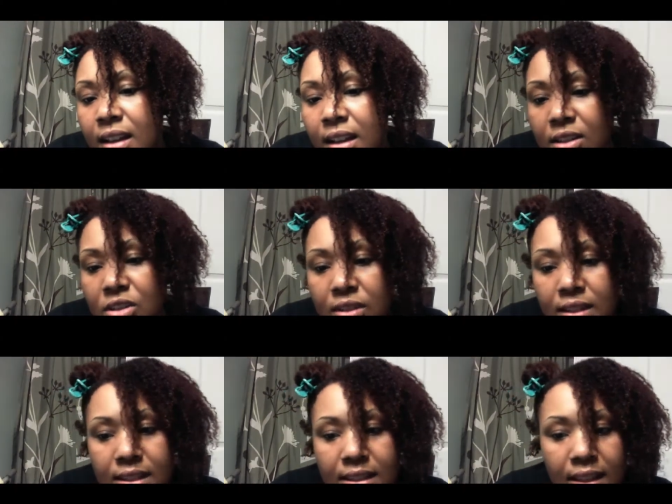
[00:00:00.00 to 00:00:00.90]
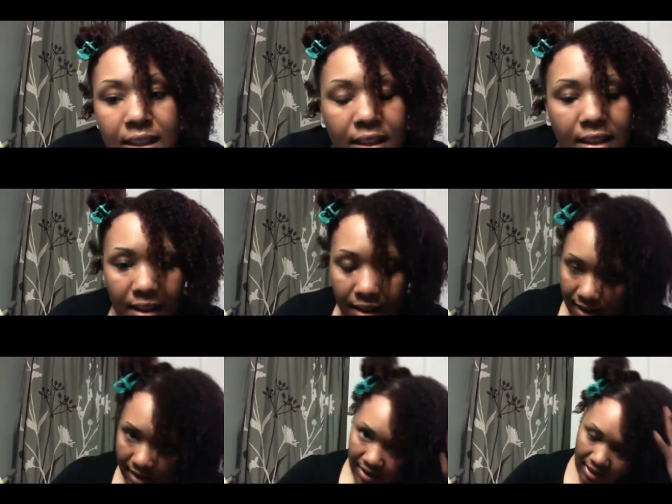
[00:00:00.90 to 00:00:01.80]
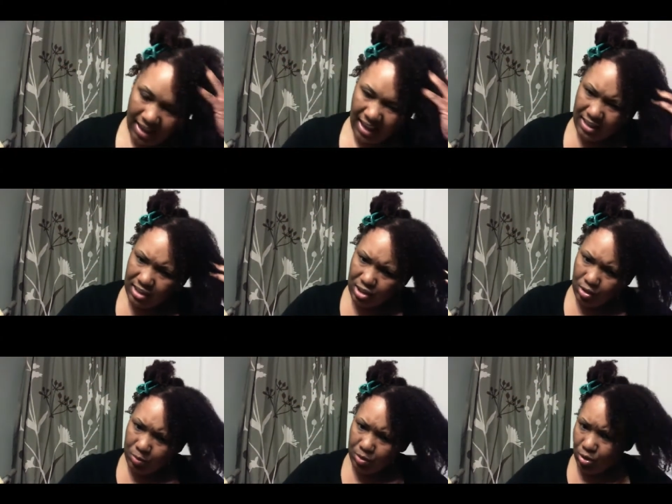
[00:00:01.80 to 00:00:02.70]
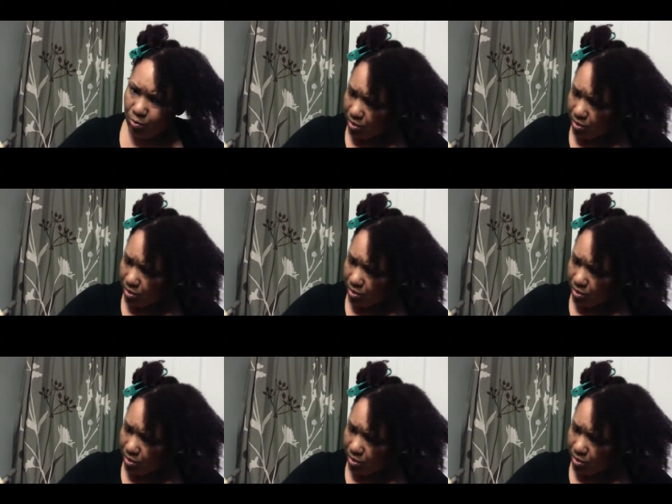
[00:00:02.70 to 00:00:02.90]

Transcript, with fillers: as you can see. And super, super